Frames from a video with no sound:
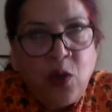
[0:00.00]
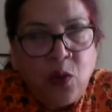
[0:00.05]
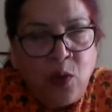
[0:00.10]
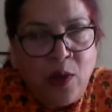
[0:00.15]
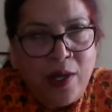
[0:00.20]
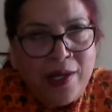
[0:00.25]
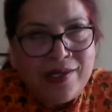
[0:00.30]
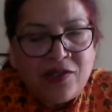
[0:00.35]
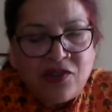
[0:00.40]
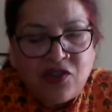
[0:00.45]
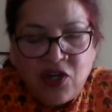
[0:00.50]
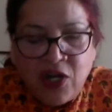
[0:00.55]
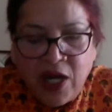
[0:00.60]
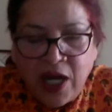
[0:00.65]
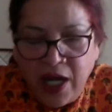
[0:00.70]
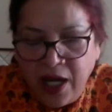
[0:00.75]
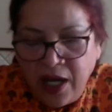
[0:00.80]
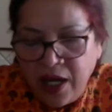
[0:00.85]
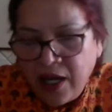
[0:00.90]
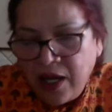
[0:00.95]
new
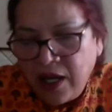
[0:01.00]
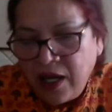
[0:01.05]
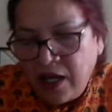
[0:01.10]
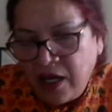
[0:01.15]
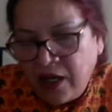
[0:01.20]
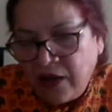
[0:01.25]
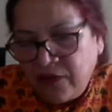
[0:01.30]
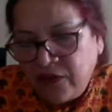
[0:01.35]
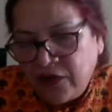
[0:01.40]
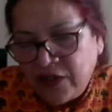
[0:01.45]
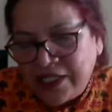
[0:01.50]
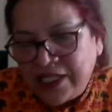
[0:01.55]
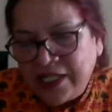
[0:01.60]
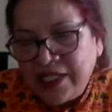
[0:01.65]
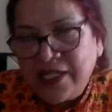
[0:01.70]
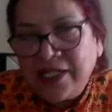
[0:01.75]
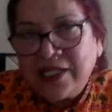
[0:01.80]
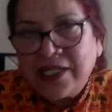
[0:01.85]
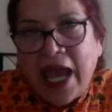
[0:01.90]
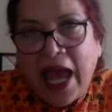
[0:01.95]
history
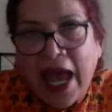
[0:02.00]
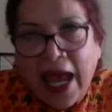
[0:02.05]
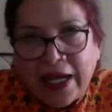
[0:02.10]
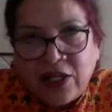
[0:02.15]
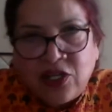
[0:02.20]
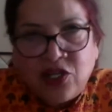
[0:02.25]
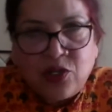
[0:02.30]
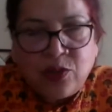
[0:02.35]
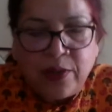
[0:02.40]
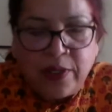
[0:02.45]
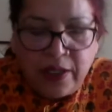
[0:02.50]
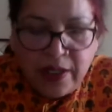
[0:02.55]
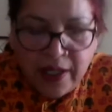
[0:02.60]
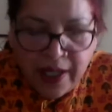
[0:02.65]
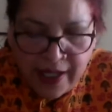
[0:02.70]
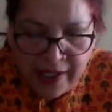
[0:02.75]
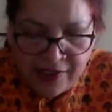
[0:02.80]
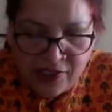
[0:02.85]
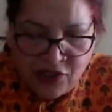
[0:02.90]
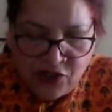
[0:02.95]
versus actual
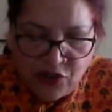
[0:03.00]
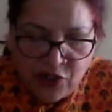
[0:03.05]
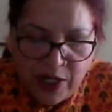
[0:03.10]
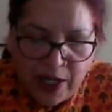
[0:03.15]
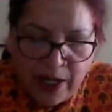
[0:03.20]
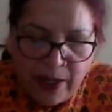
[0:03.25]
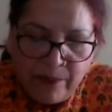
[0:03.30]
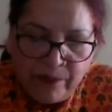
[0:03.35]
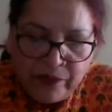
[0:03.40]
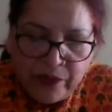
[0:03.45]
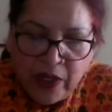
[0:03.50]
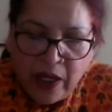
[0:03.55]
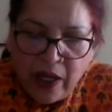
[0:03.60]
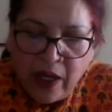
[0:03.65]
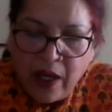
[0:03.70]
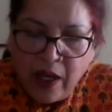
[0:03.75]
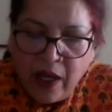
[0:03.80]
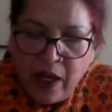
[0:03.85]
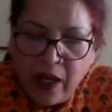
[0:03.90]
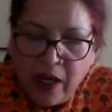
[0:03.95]
history.
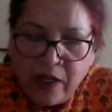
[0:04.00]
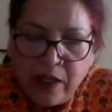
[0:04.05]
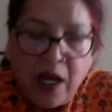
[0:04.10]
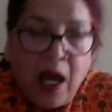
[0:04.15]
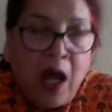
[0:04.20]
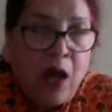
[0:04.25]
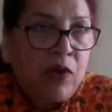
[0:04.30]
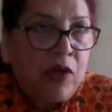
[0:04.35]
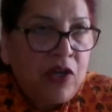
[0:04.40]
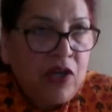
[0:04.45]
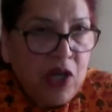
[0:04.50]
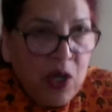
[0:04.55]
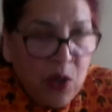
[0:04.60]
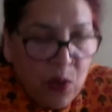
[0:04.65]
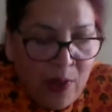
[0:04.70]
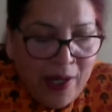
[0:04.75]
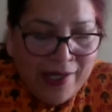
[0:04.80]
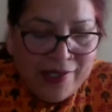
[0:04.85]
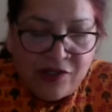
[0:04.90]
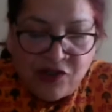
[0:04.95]
Now the
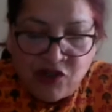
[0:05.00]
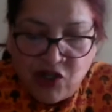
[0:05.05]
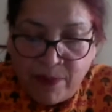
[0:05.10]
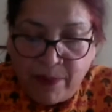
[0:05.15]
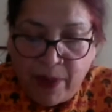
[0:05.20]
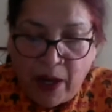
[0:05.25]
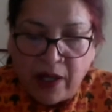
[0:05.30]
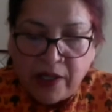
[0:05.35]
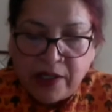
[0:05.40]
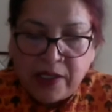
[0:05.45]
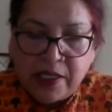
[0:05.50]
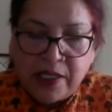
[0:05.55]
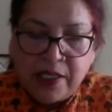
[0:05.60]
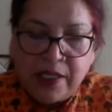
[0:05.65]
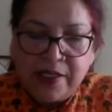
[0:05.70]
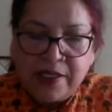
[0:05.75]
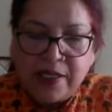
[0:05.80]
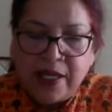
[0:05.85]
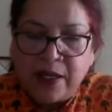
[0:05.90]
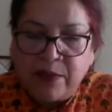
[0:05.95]
new history part
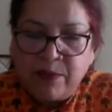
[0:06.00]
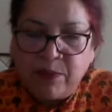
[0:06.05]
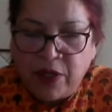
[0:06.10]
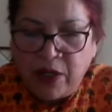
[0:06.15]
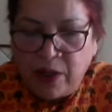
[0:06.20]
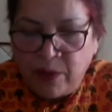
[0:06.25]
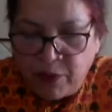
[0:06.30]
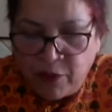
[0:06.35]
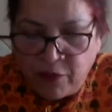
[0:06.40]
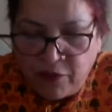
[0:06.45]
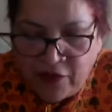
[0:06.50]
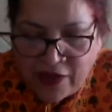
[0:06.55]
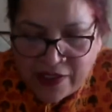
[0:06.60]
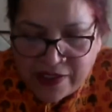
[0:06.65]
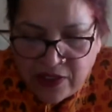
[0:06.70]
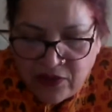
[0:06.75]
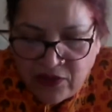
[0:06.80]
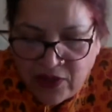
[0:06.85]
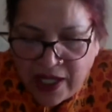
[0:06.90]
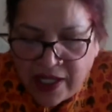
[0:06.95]
is that
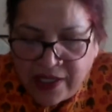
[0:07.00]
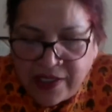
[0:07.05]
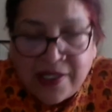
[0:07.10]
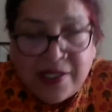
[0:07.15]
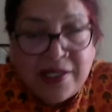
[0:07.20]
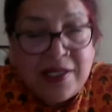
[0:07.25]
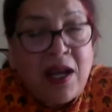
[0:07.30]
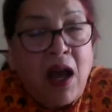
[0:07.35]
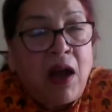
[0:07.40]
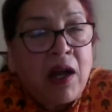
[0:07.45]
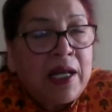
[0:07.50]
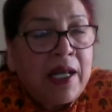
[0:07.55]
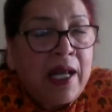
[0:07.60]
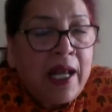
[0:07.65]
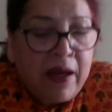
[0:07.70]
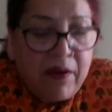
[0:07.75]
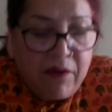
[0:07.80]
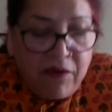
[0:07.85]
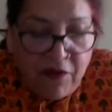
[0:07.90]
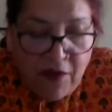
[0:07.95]
Professor reads
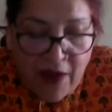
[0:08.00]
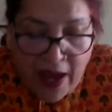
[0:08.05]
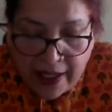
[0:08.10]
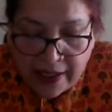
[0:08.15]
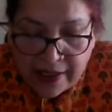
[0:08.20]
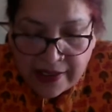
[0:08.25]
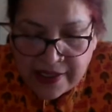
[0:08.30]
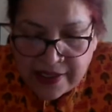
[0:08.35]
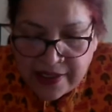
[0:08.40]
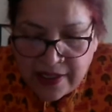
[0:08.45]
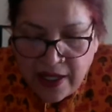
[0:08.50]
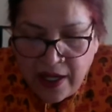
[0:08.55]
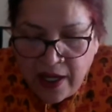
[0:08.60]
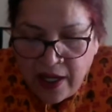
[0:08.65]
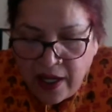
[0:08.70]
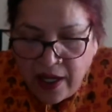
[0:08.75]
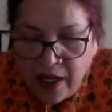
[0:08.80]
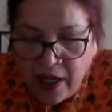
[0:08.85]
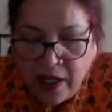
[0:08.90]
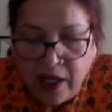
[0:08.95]
startling facts
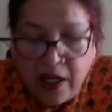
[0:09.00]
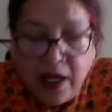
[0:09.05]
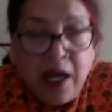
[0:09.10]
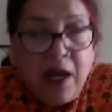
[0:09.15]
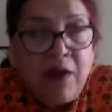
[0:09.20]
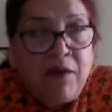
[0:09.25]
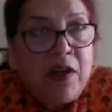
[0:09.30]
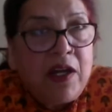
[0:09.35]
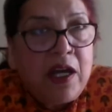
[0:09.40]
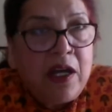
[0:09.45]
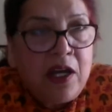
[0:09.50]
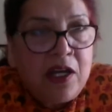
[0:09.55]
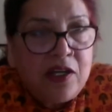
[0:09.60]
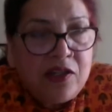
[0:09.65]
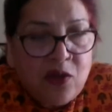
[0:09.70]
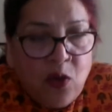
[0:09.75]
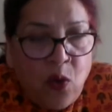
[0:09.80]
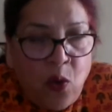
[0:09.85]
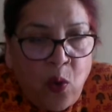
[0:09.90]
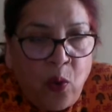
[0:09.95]
even in
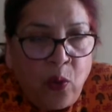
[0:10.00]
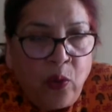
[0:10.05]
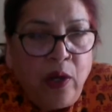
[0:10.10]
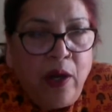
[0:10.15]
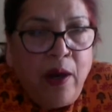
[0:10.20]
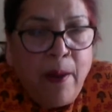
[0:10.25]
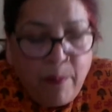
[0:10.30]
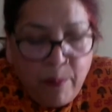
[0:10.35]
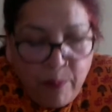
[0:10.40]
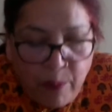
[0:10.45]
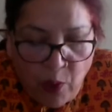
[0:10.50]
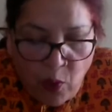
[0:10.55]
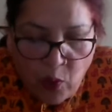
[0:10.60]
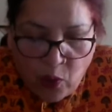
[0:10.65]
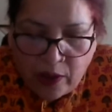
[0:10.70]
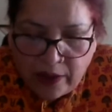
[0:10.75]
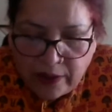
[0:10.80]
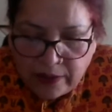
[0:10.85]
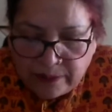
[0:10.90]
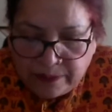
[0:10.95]
his own
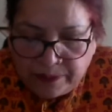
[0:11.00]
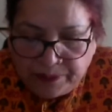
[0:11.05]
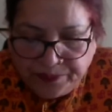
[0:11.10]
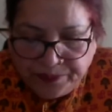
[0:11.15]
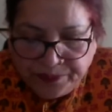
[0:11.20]
book.